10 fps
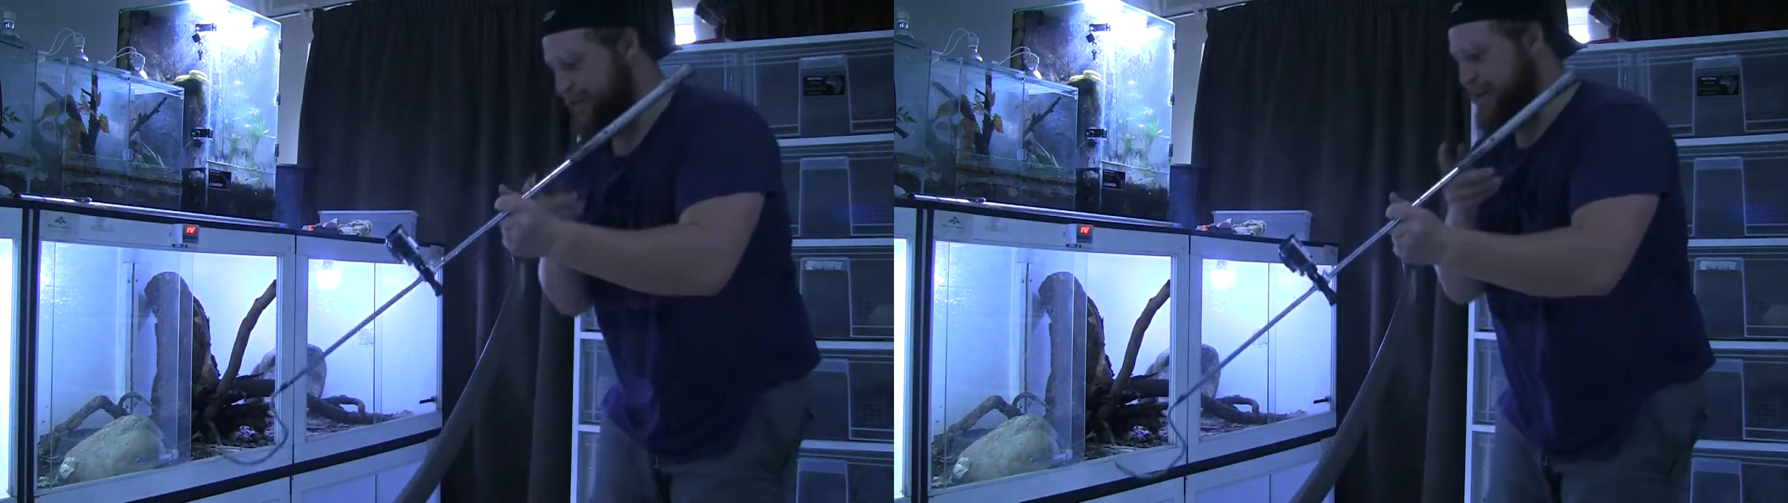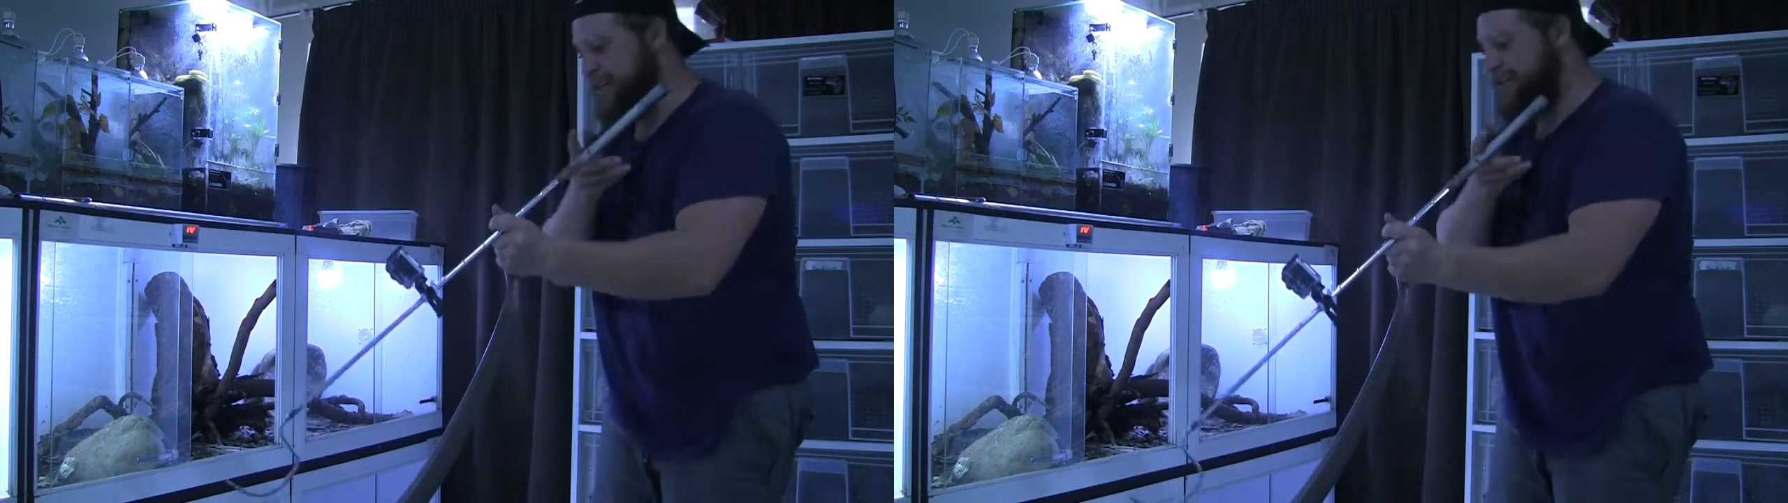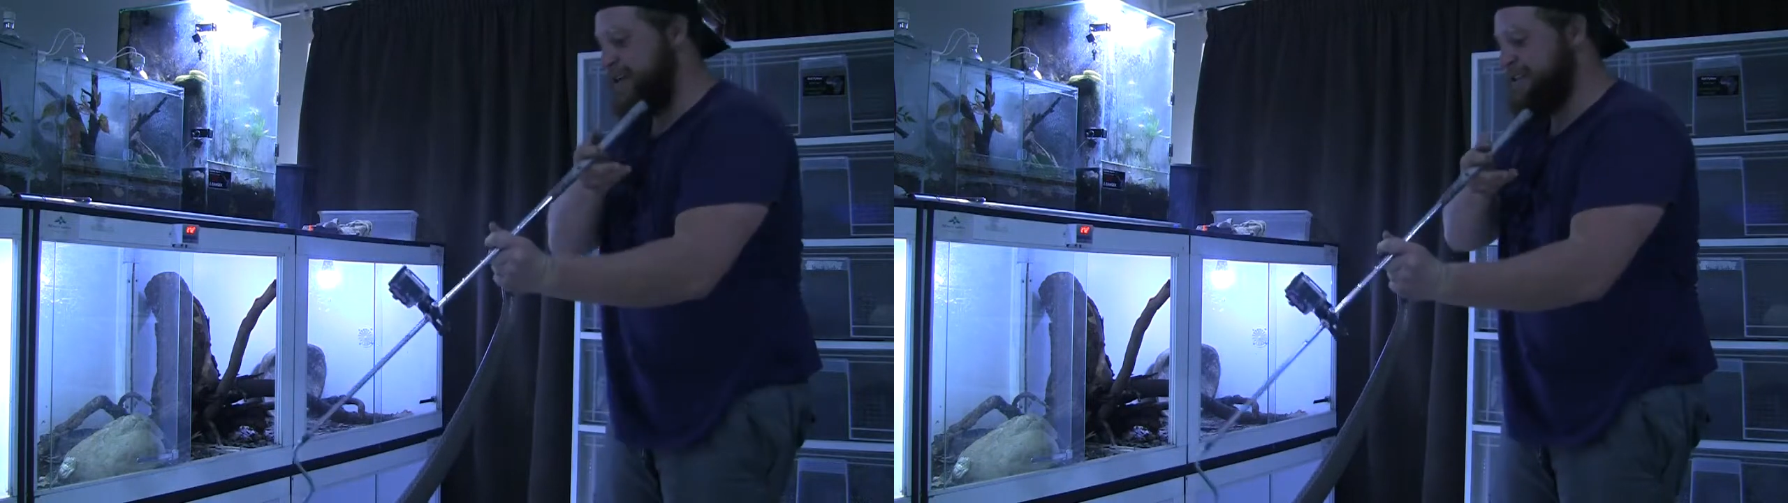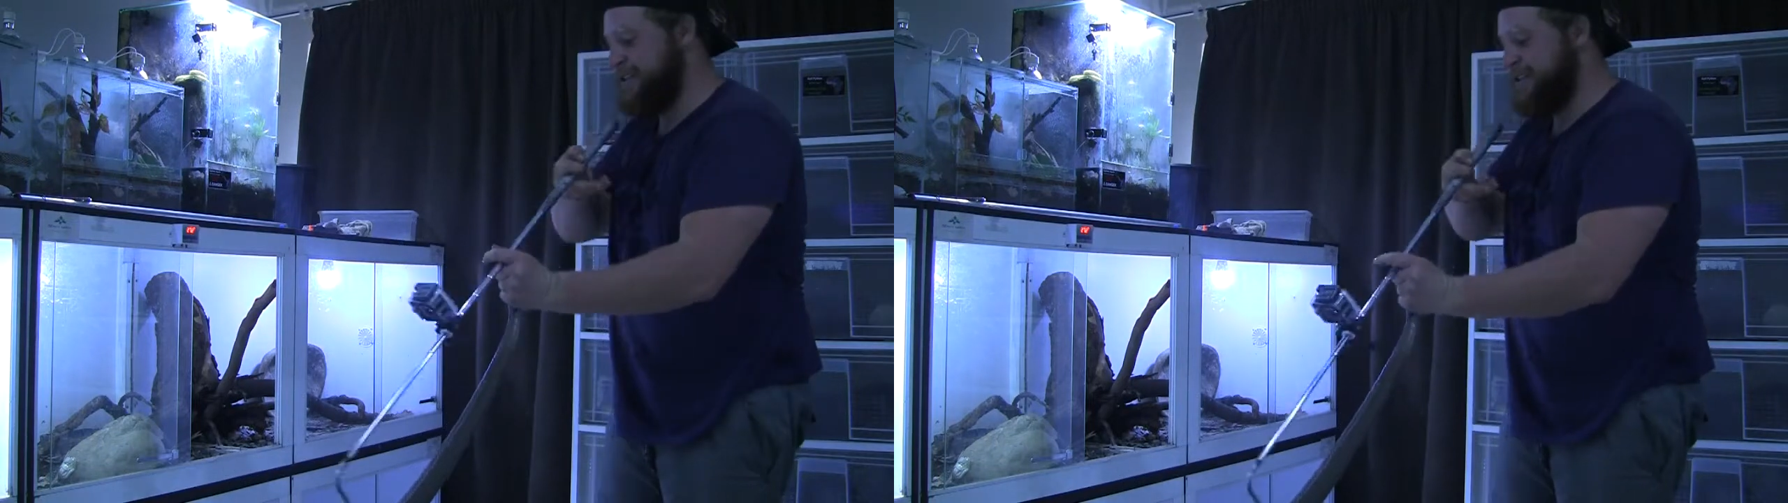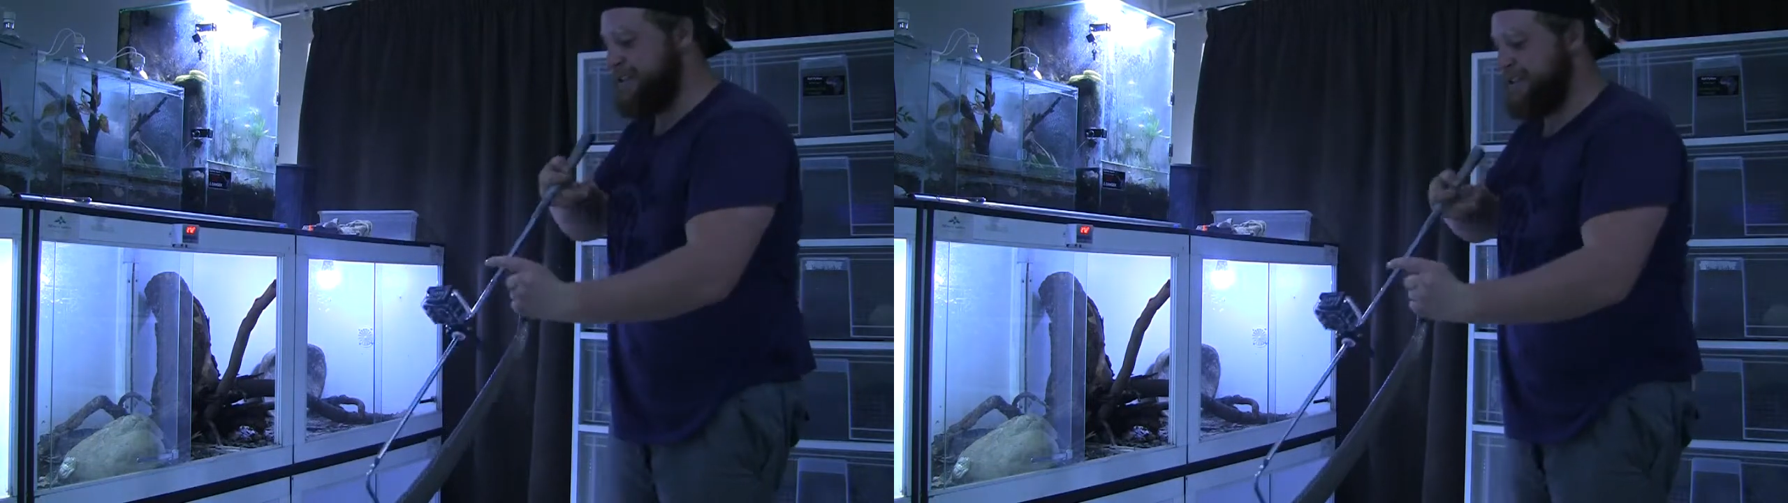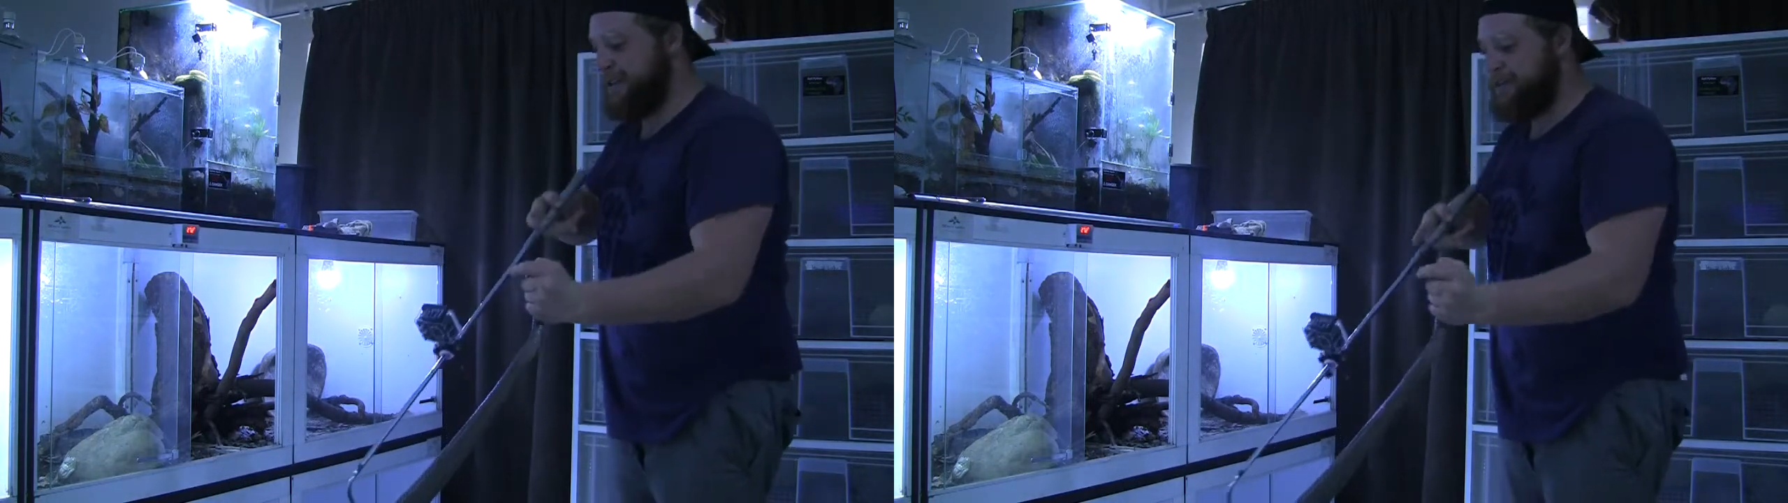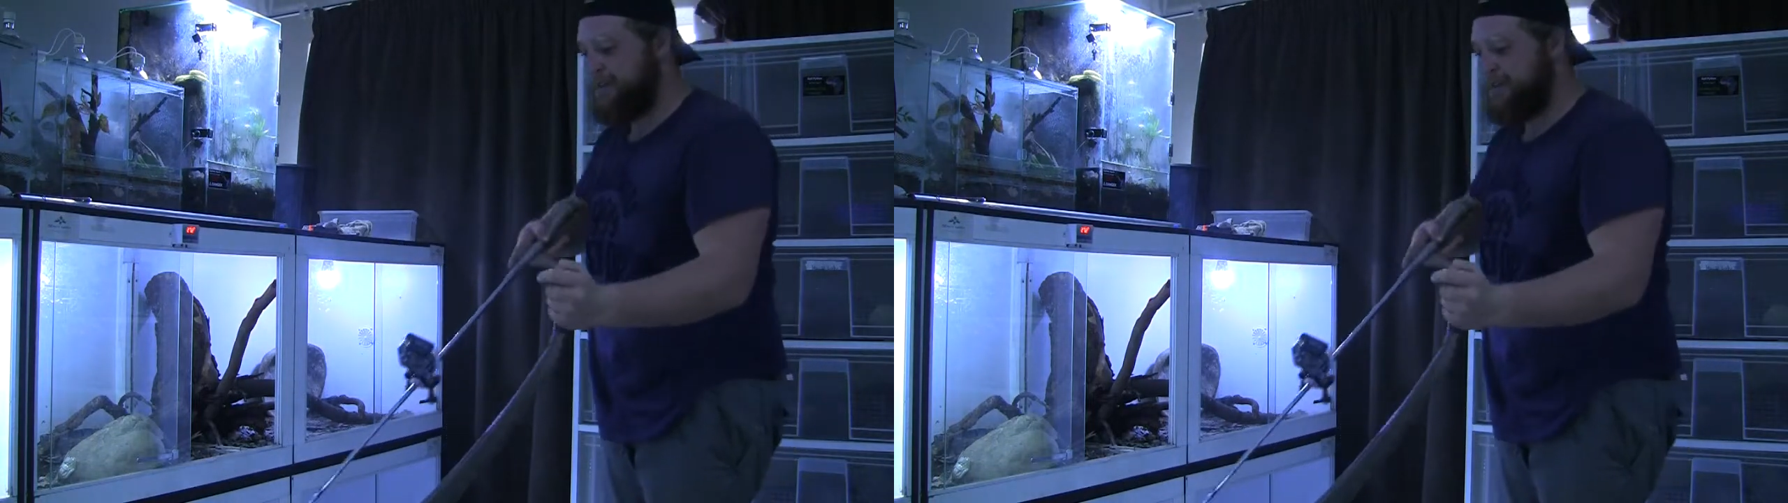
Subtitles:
you guys to actually see her.